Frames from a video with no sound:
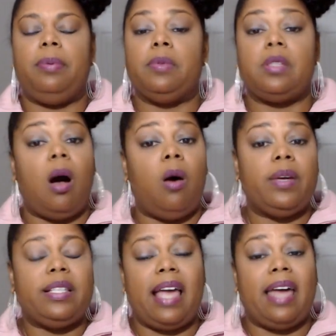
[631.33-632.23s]
He was
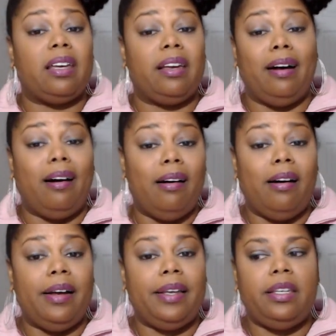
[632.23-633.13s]
always kind of
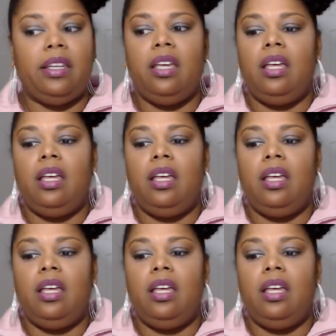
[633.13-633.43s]
gone.